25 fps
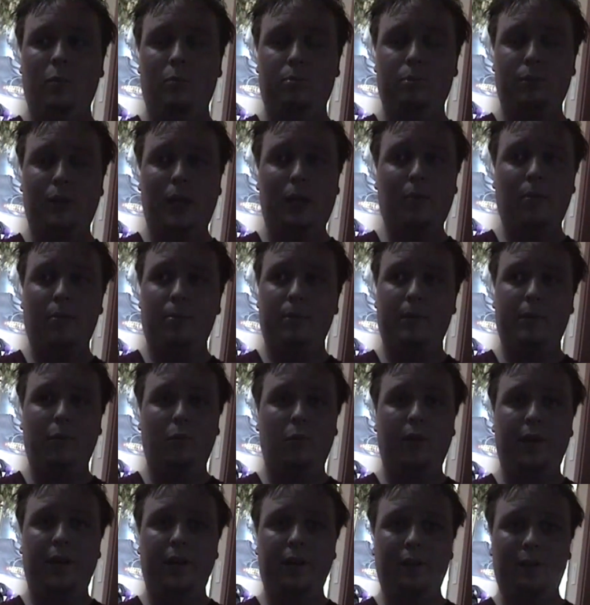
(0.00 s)
Probably
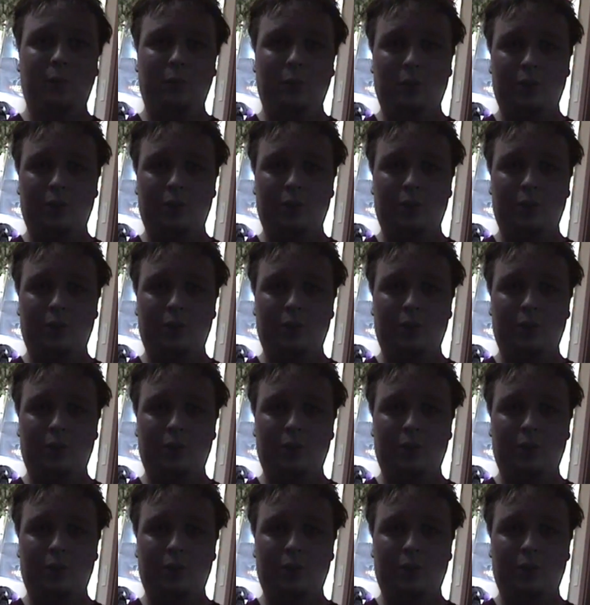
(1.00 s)
one of the